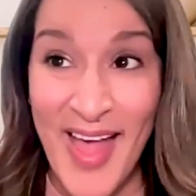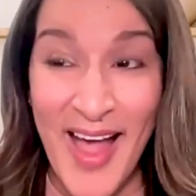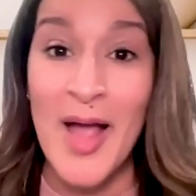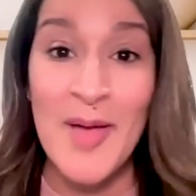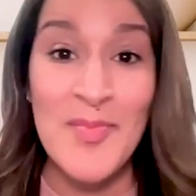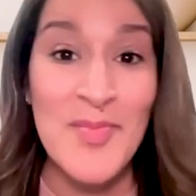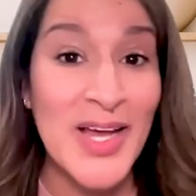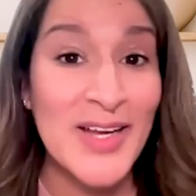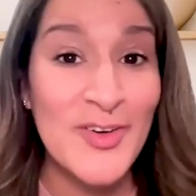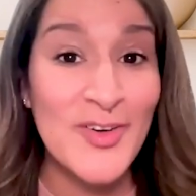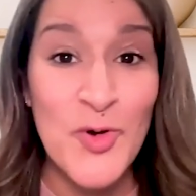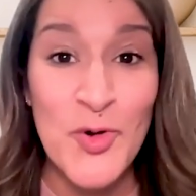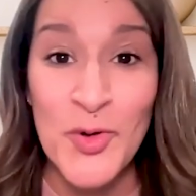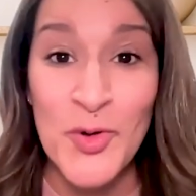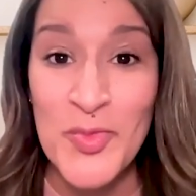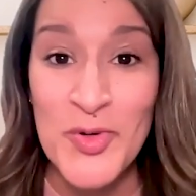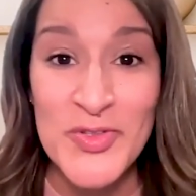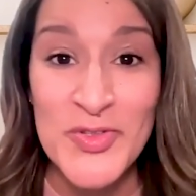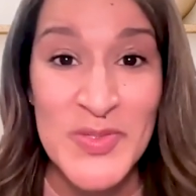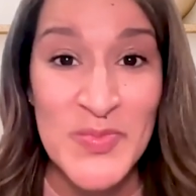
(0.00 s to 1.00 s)
I'm not a
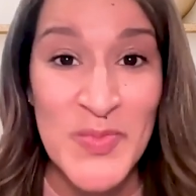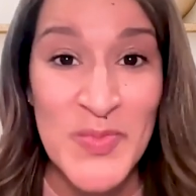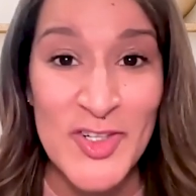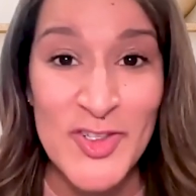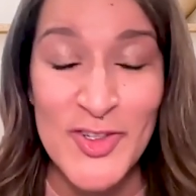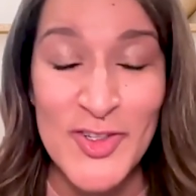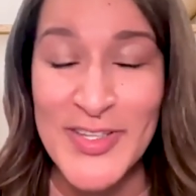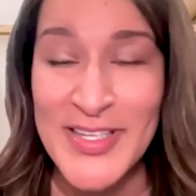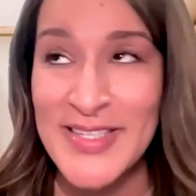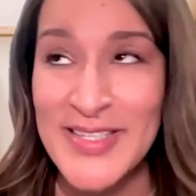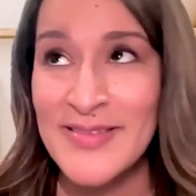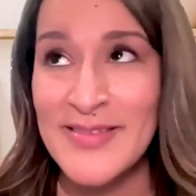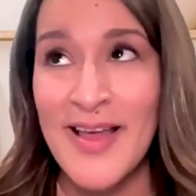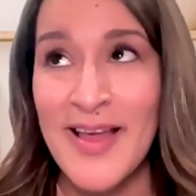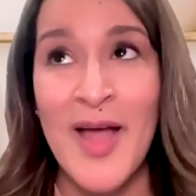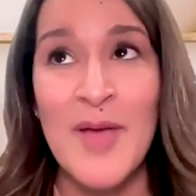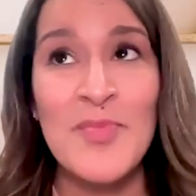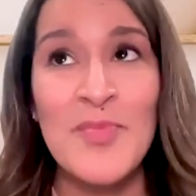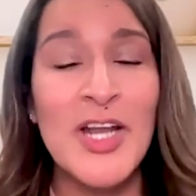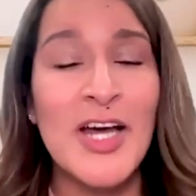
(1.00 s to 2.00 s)
hormone specialist.
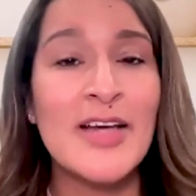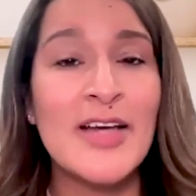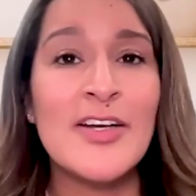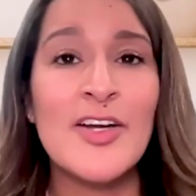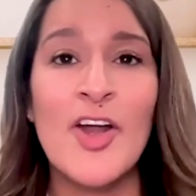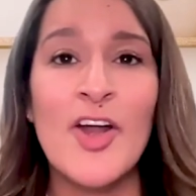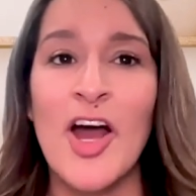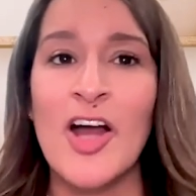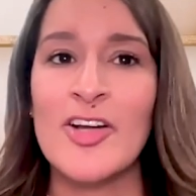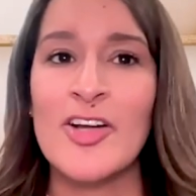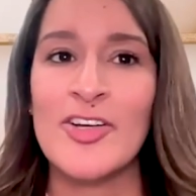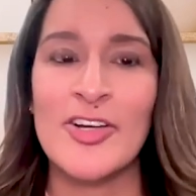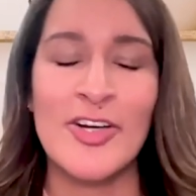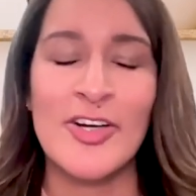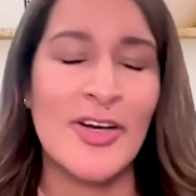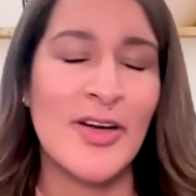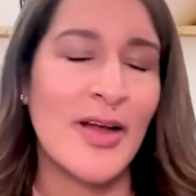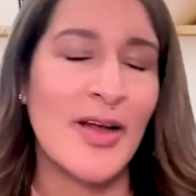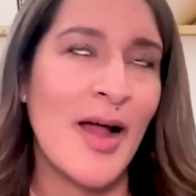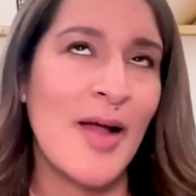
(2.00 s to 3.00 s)
I'm not a
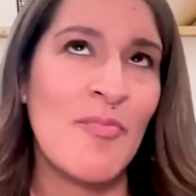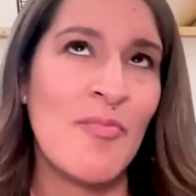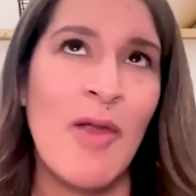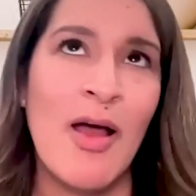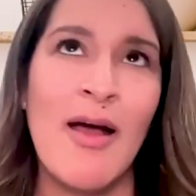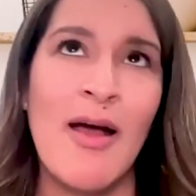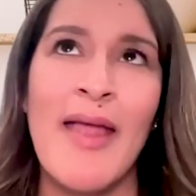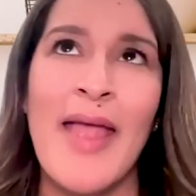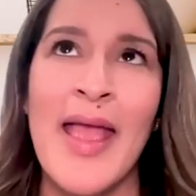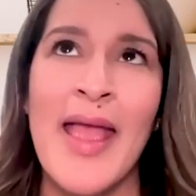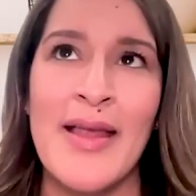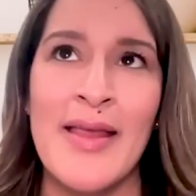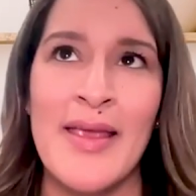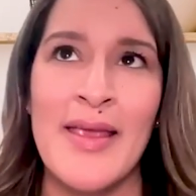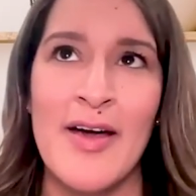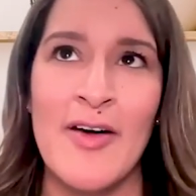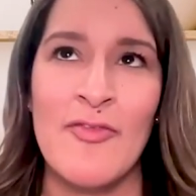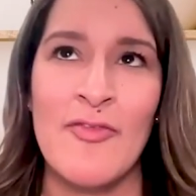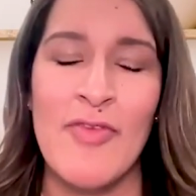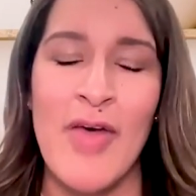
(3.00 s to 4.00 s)
doctor. I'm not
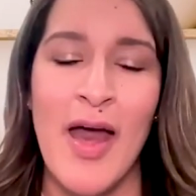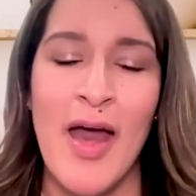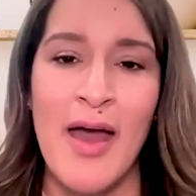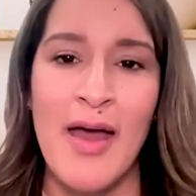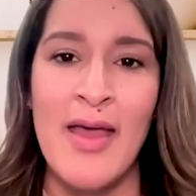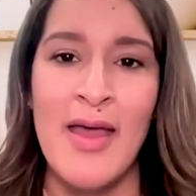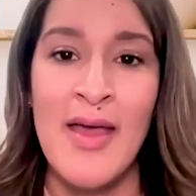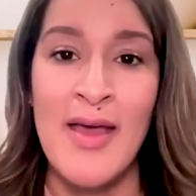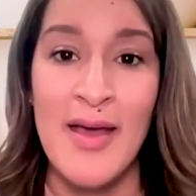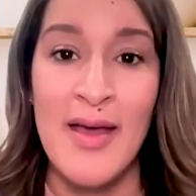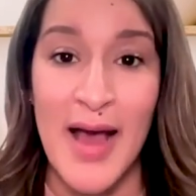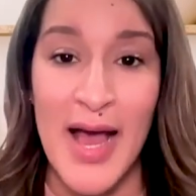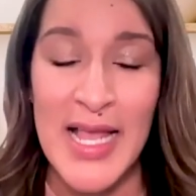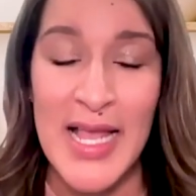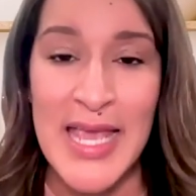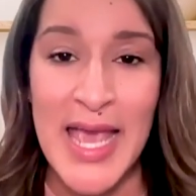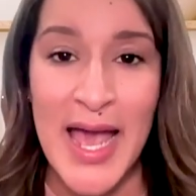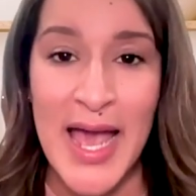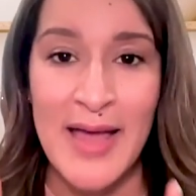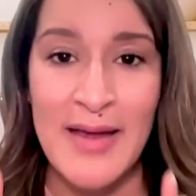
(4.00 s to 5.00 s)
any of that.
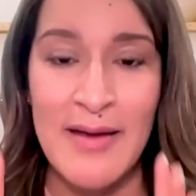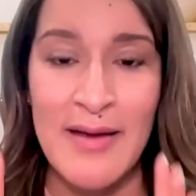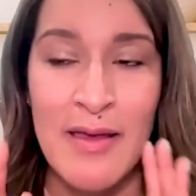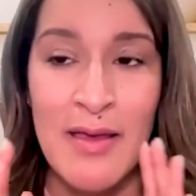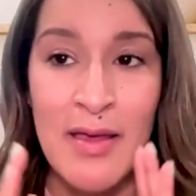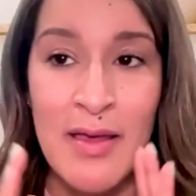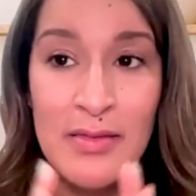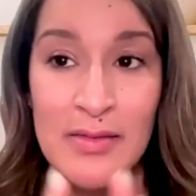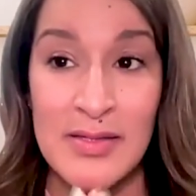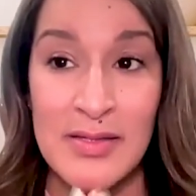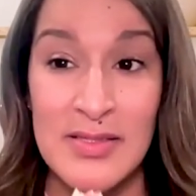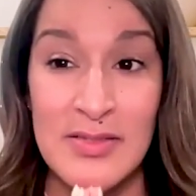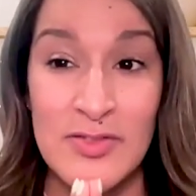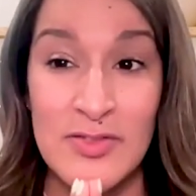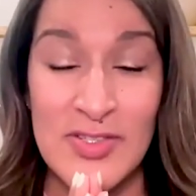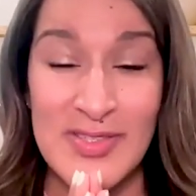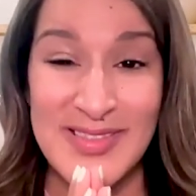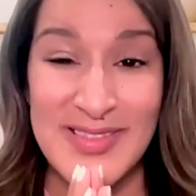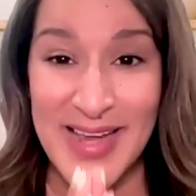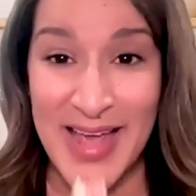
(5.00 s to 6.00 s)
Again, this is
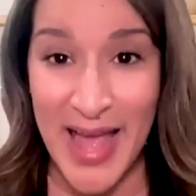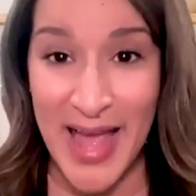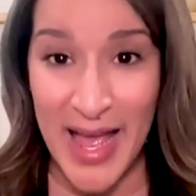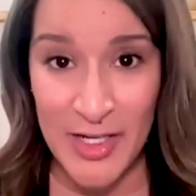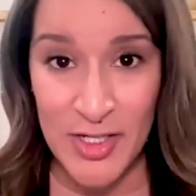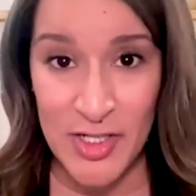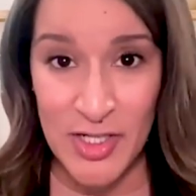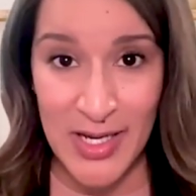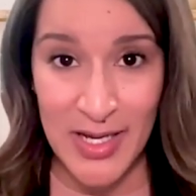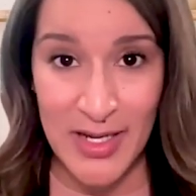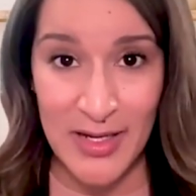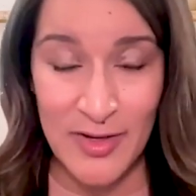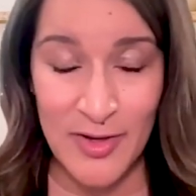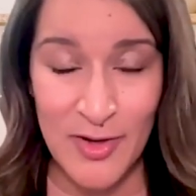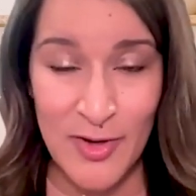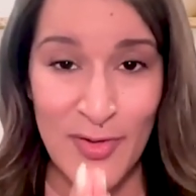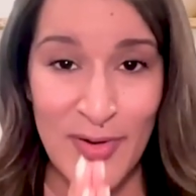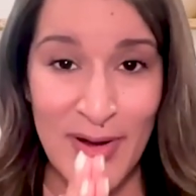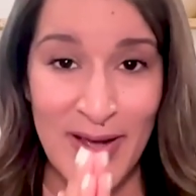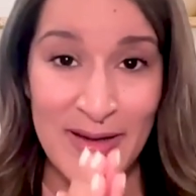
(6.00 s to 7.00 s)
just to educate
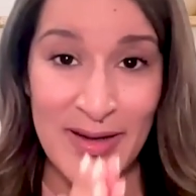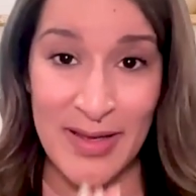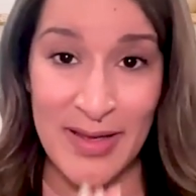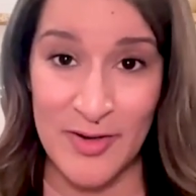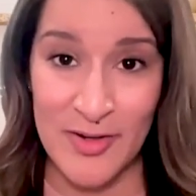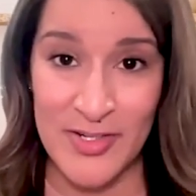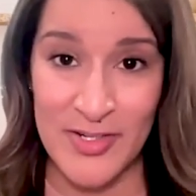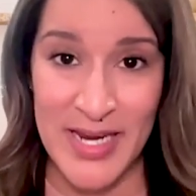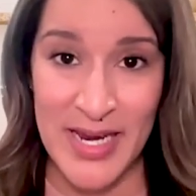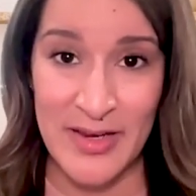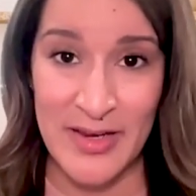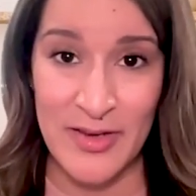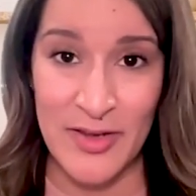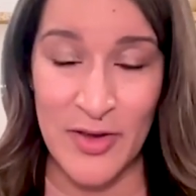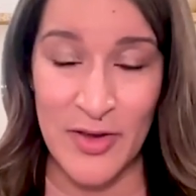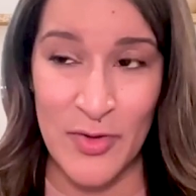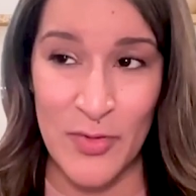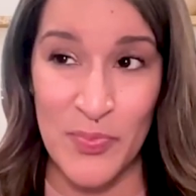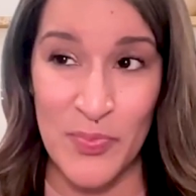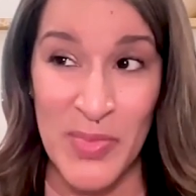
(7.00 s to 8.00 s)
you and entertain
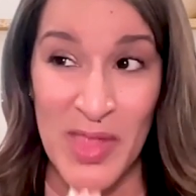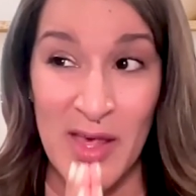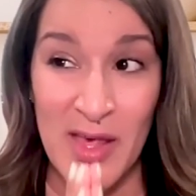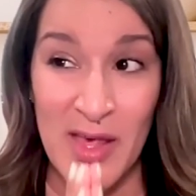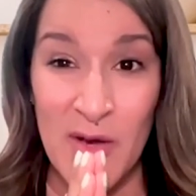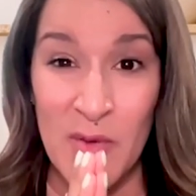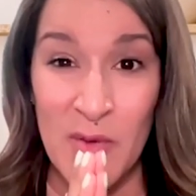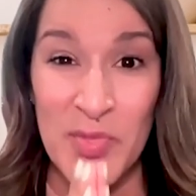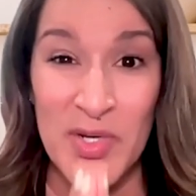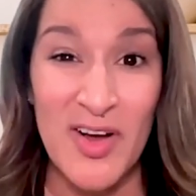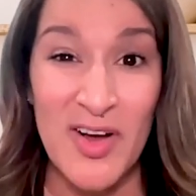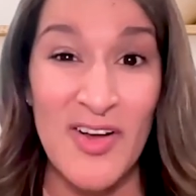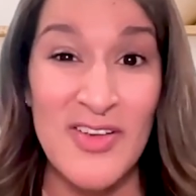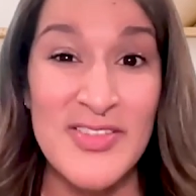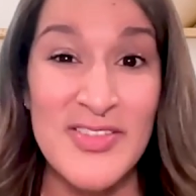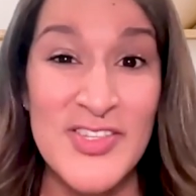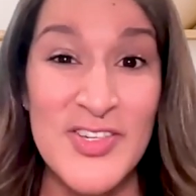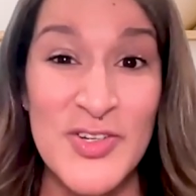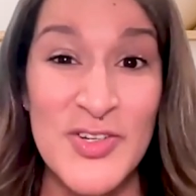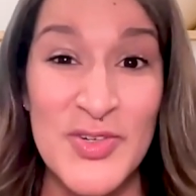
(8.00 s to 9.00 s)
you, but
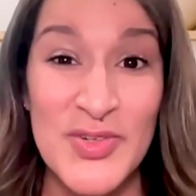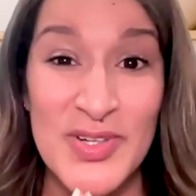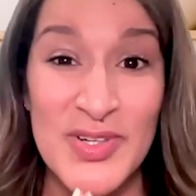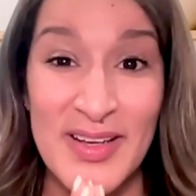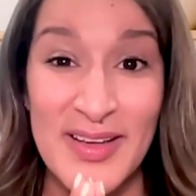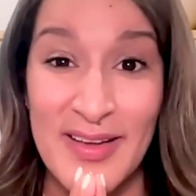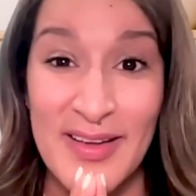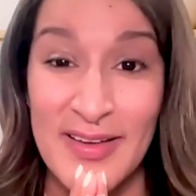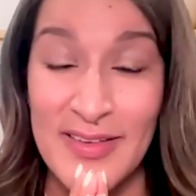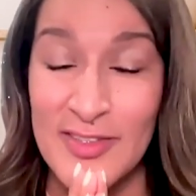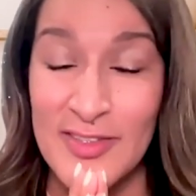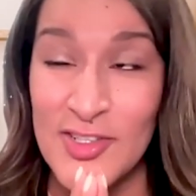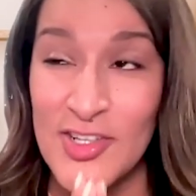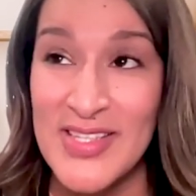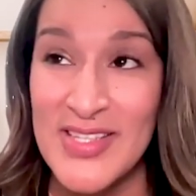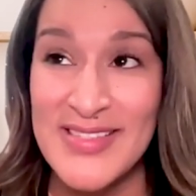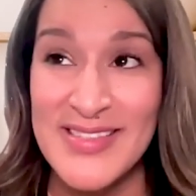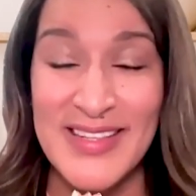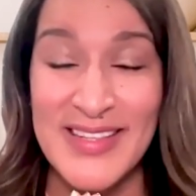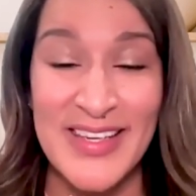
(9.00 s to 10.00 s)
also
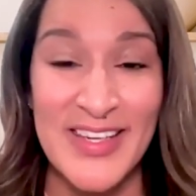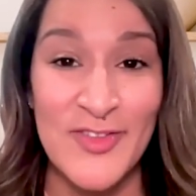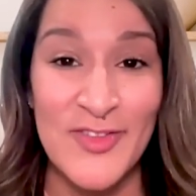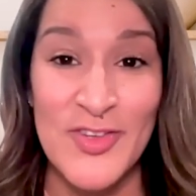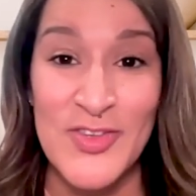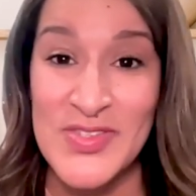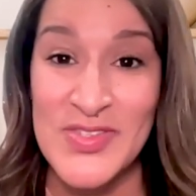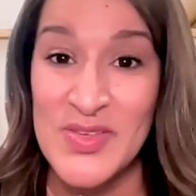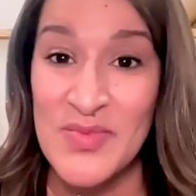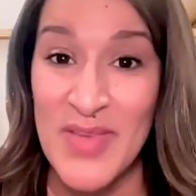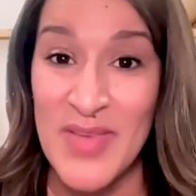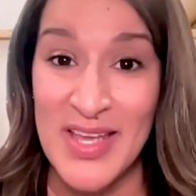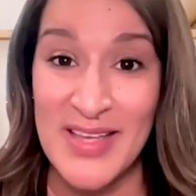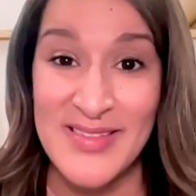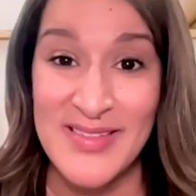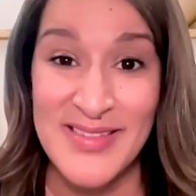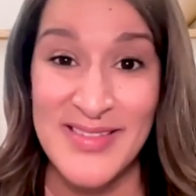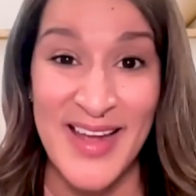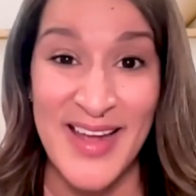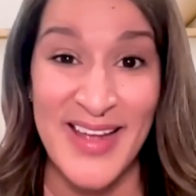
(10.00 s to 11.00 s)
just to give you some
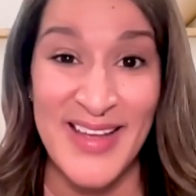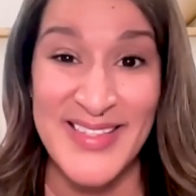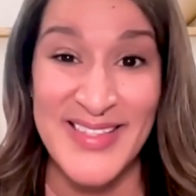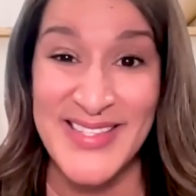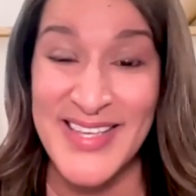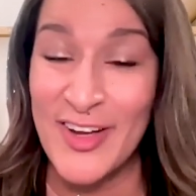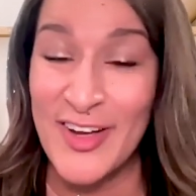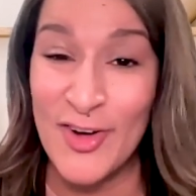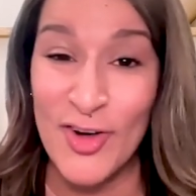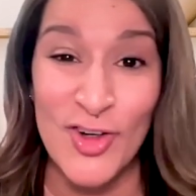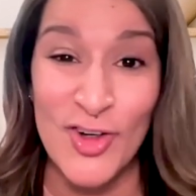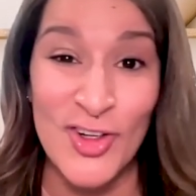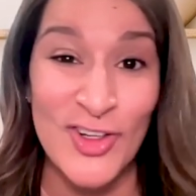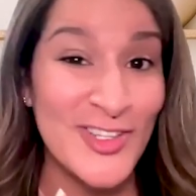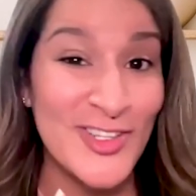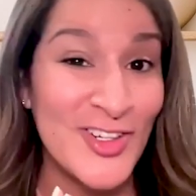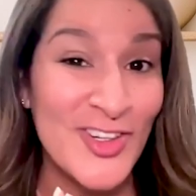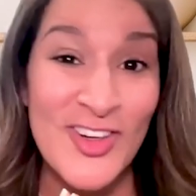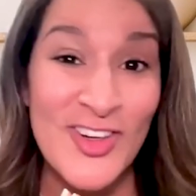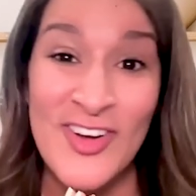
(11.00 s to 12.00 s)
insight and say, girl,
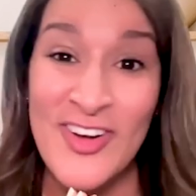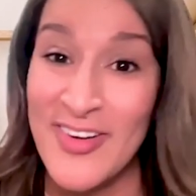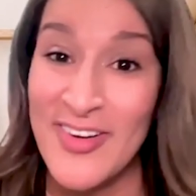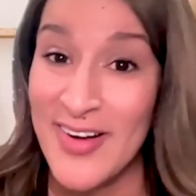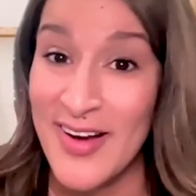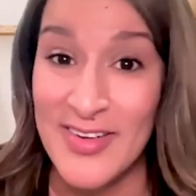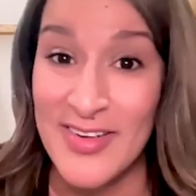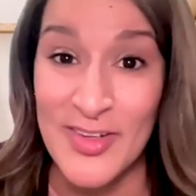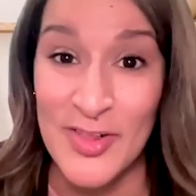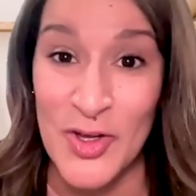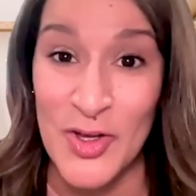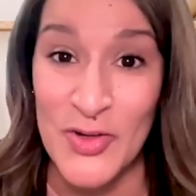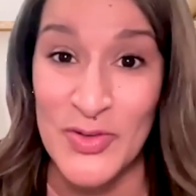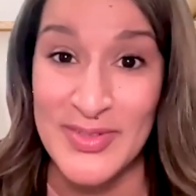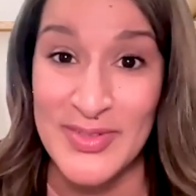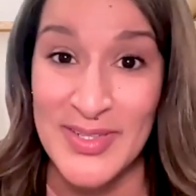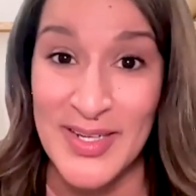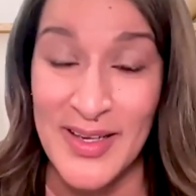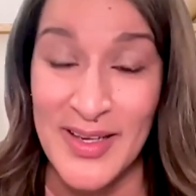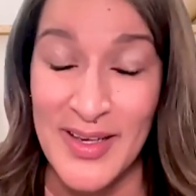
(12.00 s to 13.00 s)
you're not
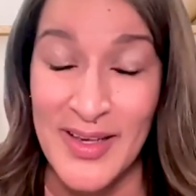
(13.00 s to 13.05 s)
alone.